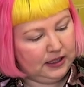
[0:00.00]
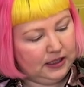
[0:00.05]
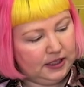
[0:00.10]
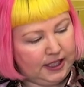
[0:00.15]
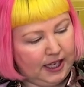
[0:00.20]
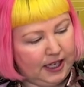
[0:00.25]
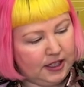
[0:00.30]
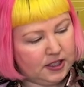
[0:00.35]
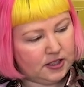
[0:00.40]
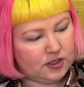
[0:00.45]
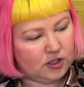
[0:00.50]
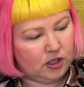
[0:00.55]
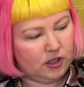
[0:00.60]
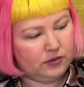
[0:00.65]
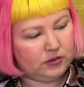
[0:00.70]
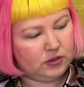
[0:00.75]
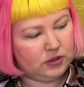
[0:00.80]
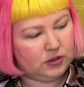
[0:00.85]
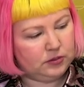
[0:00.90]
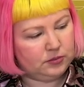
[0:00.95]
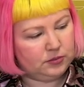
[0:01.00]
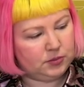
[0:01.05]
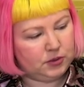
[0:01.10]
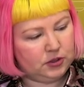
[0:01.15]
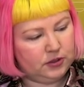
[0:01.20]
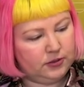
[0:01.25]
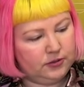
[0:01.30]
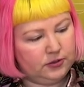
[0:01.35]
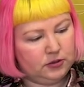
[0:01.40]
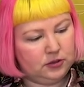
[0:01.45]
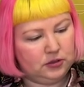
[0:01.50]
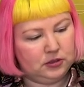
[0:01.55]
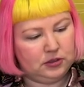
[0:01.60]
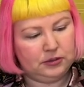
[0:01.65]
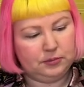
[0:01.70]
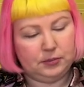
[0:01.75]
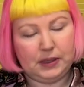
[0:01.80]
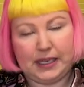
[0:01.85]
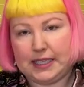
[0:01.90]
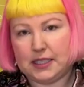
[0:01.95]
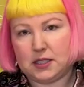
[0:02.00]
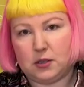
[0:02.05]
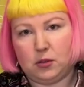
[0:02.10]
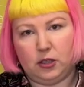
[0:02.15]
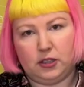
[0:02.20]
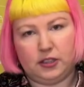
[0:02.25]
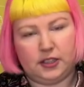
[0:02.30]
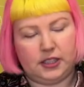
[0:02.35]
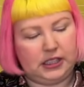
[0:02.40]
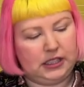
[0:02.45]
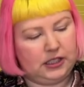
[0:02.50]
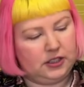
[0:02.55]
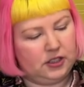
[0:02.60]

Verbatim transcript: Yeah, just overall beautiful piece quality,